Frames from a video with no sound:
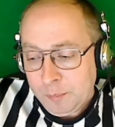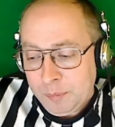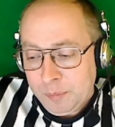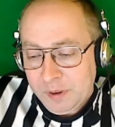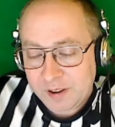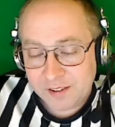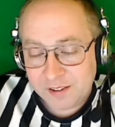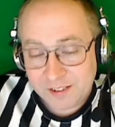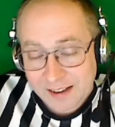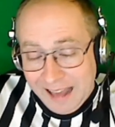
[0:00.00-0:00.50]

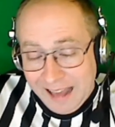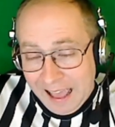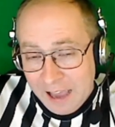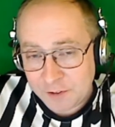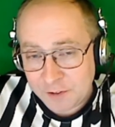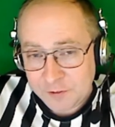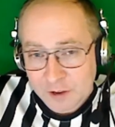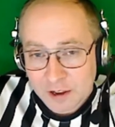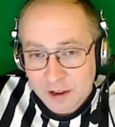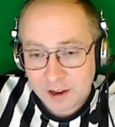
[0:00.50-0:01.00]
because
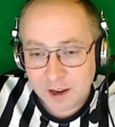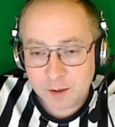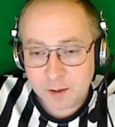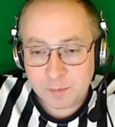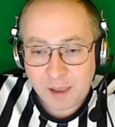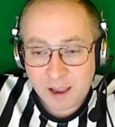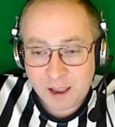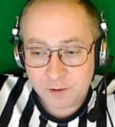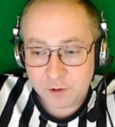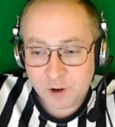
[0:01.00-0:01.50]

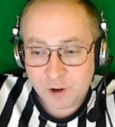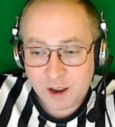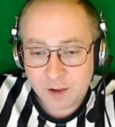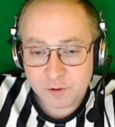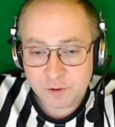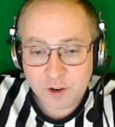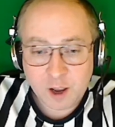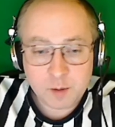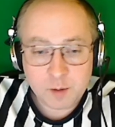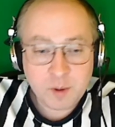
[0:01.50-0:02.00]
after
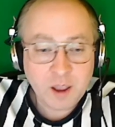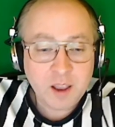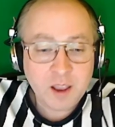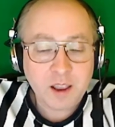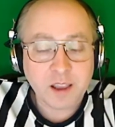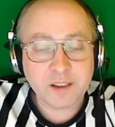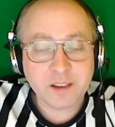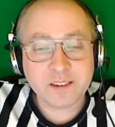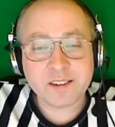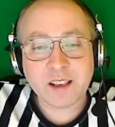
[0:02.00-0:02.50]
halftime,
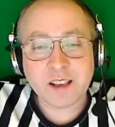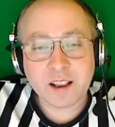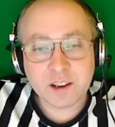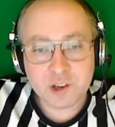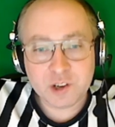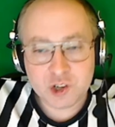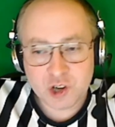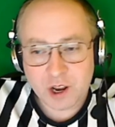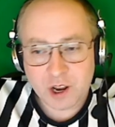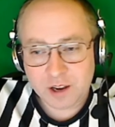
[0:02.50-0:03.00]
a
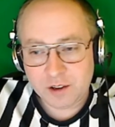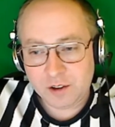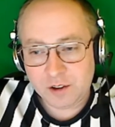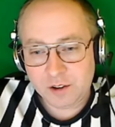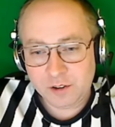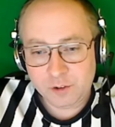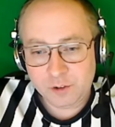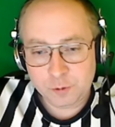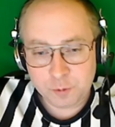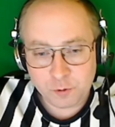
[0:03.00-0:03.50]
second check
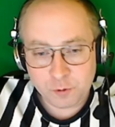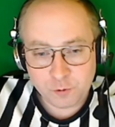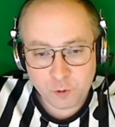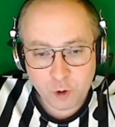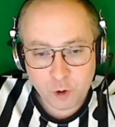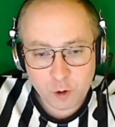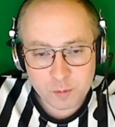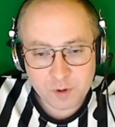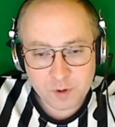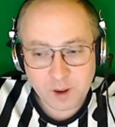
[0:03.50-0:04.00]
is
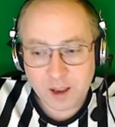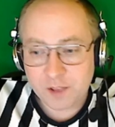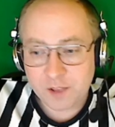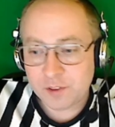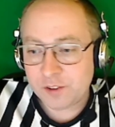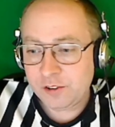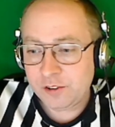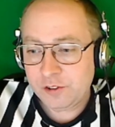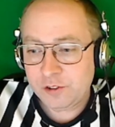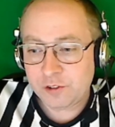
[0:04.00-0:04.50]
performed,
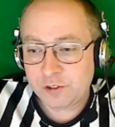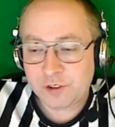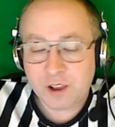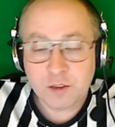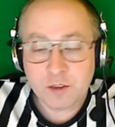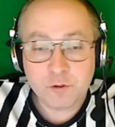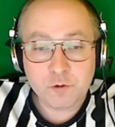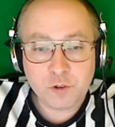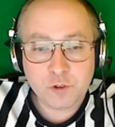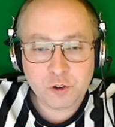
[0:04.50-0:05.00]
and this is just
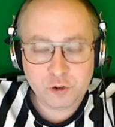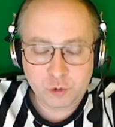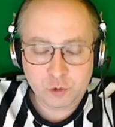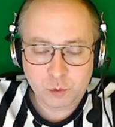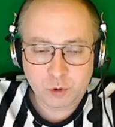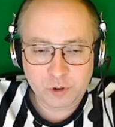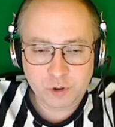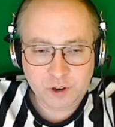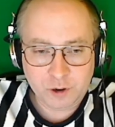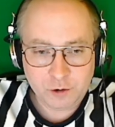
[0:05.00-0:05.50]
a
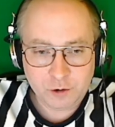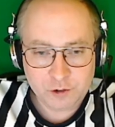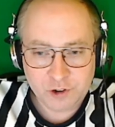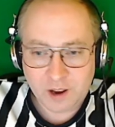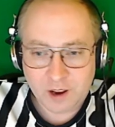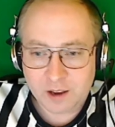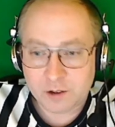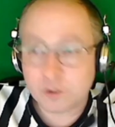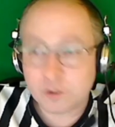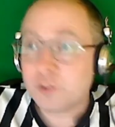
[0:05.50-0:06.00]
visual gear
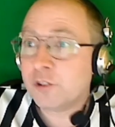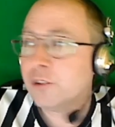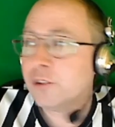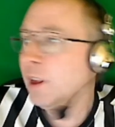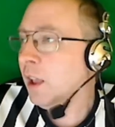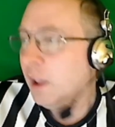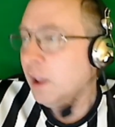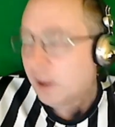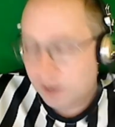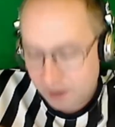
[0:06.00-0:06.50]
check. You're just
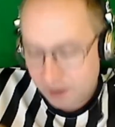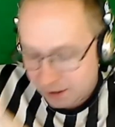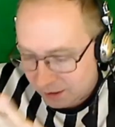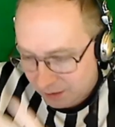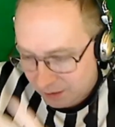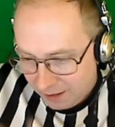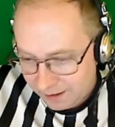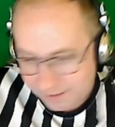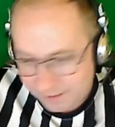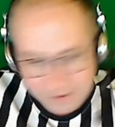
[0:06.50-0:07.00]
kind of
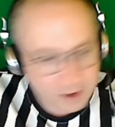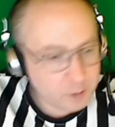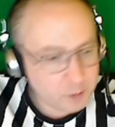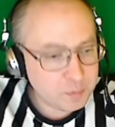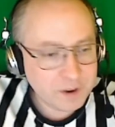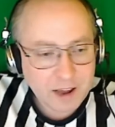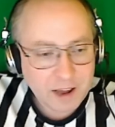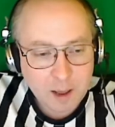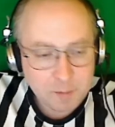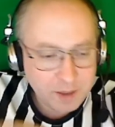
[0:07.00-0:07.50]
glancing up
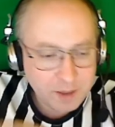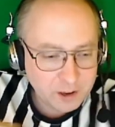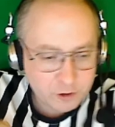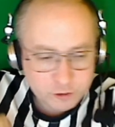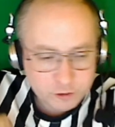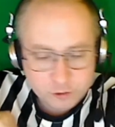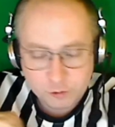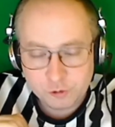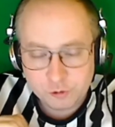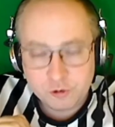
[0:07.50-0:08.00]
and down,
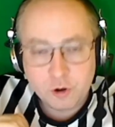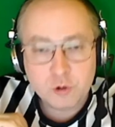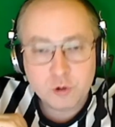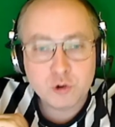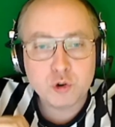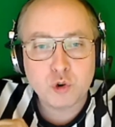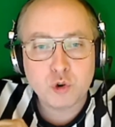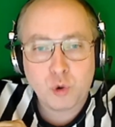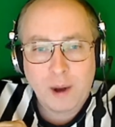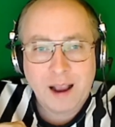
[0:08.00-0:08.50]
making sure there's no
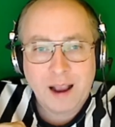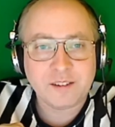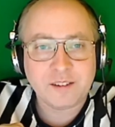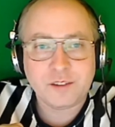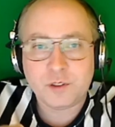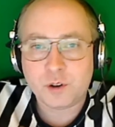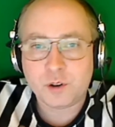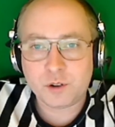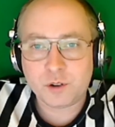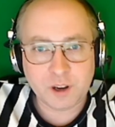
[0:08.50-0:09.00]
new cracks
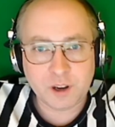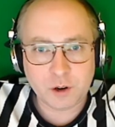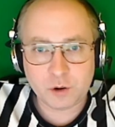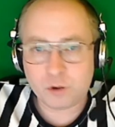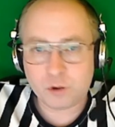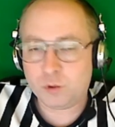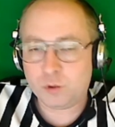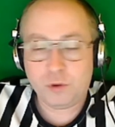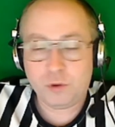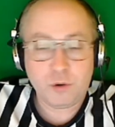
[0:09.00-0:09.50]
in their
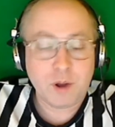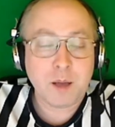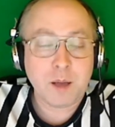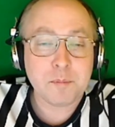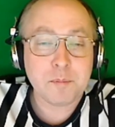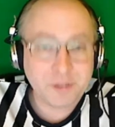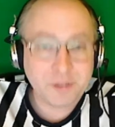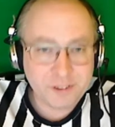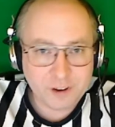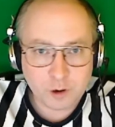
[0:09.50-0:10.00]
gear or they're
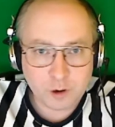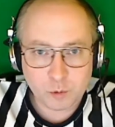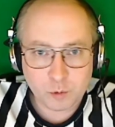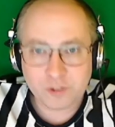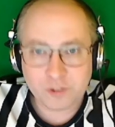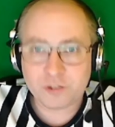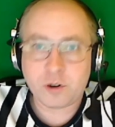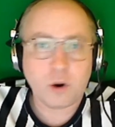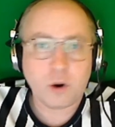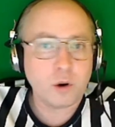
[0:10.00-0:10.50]
not missing a
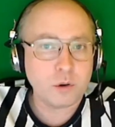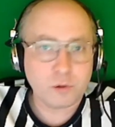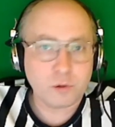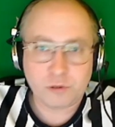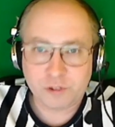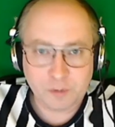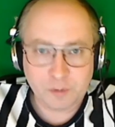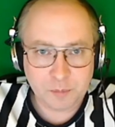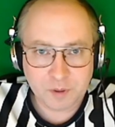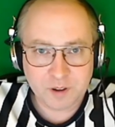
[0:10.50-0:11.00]
wrist guard
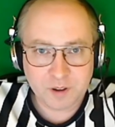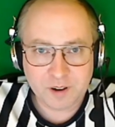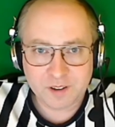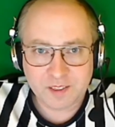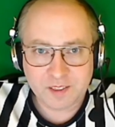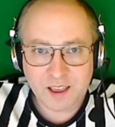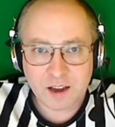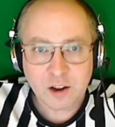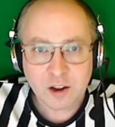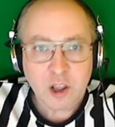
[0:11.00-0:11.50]
or something
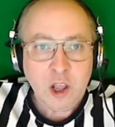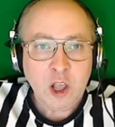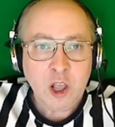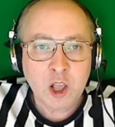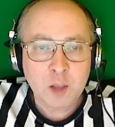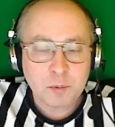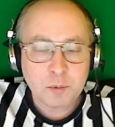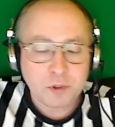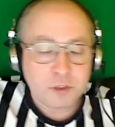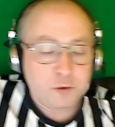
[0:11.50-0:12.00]
like that.
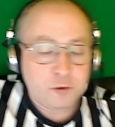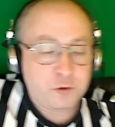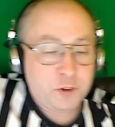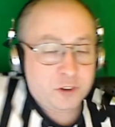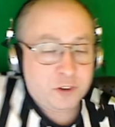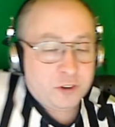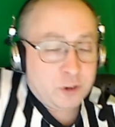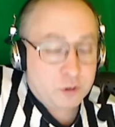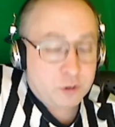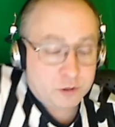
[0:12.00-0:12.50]
But the
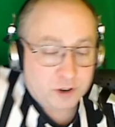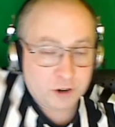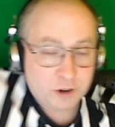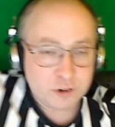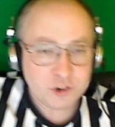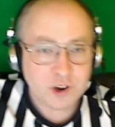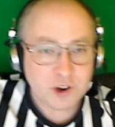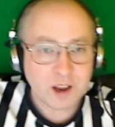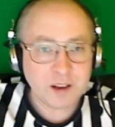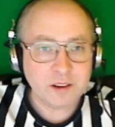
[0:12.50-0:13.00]
physical
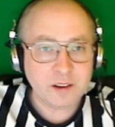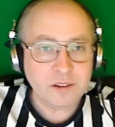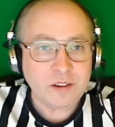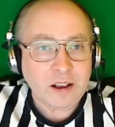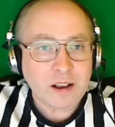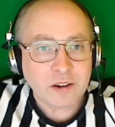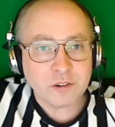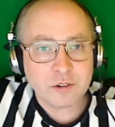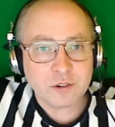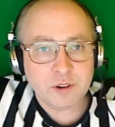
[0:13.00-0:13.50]
gear check is
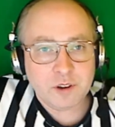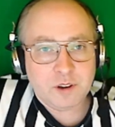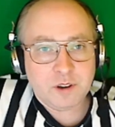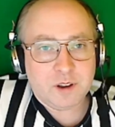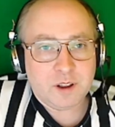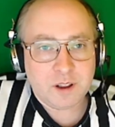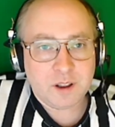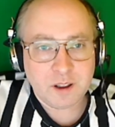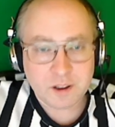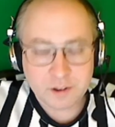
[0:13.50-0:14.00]
actually
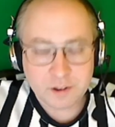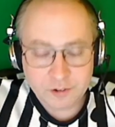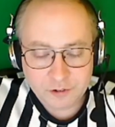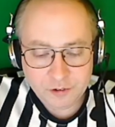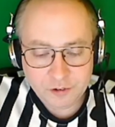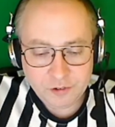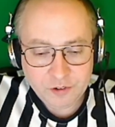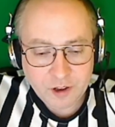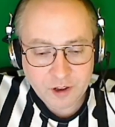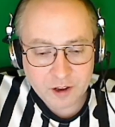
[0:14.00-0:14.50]

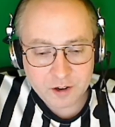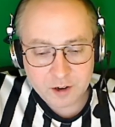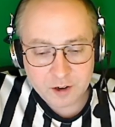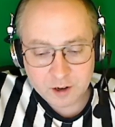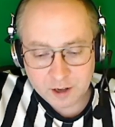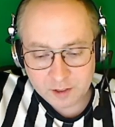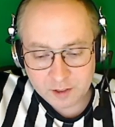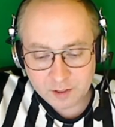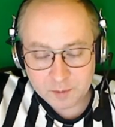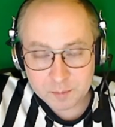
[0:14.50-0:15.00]
just
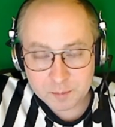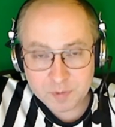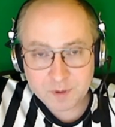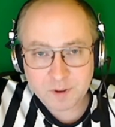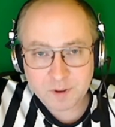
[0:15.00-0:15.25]
done at